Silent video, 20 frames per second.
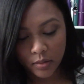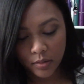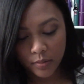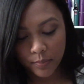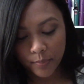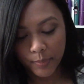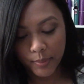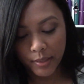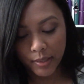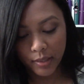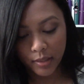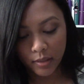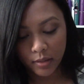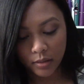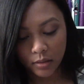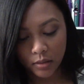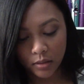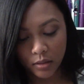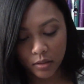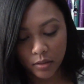by
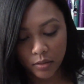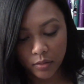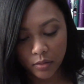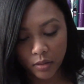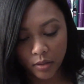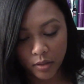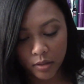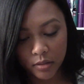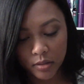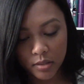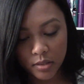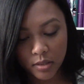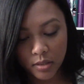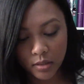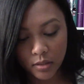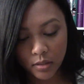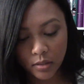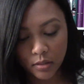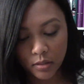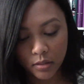Leonard
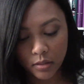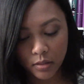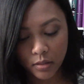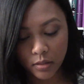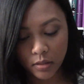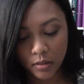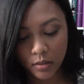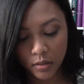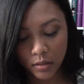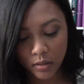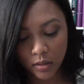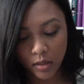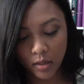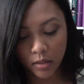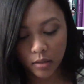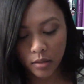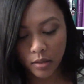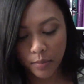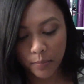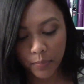
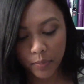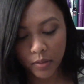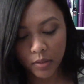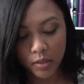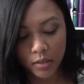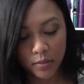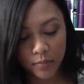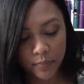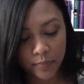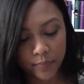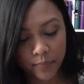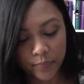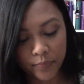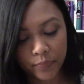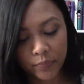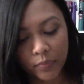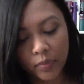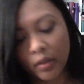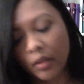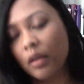and Company,
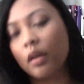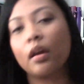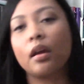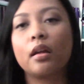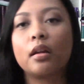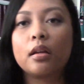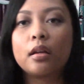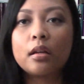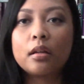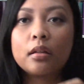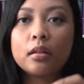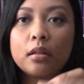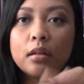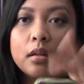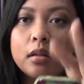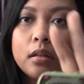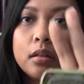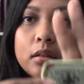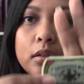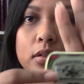and it
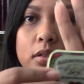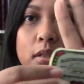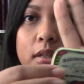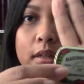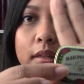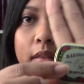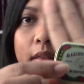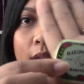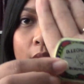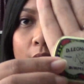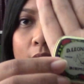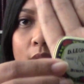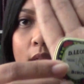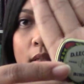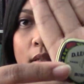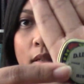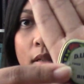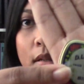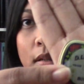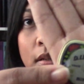looks like this.